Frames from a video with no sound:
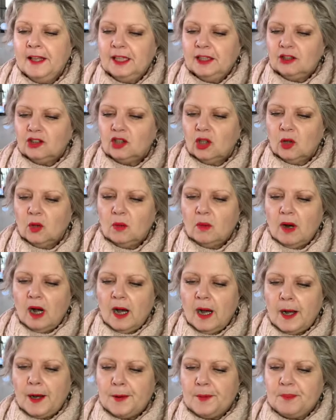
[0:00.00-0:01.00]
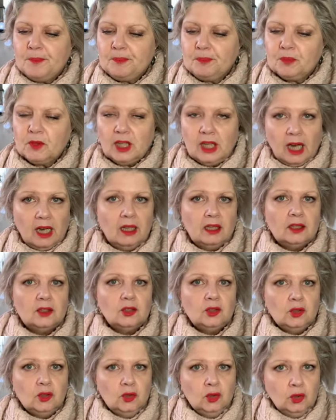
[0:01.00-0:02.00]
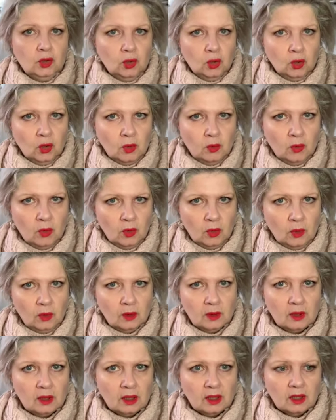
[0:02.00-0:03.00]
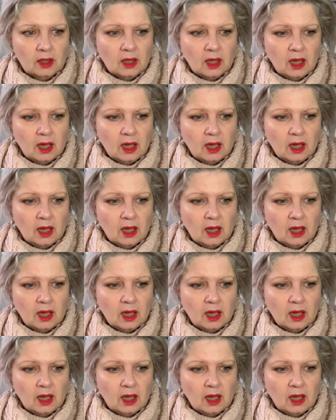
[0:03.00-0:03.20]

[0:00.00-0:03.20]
So yeah, no more